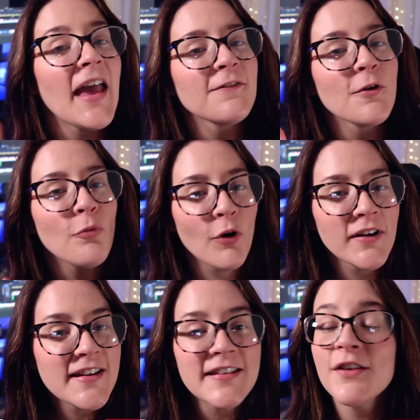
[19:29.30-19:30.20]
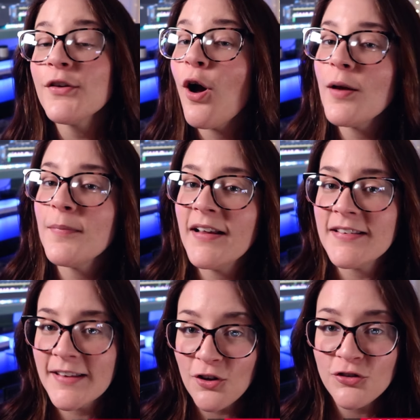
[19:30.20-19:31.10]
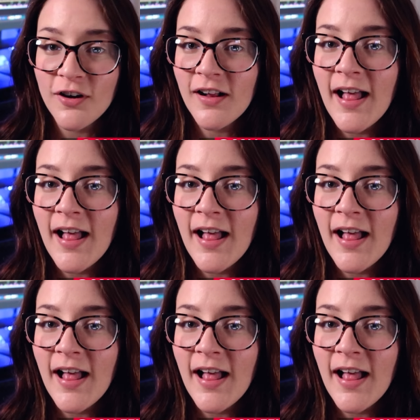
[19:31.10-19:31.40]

And for more details on my Skillshare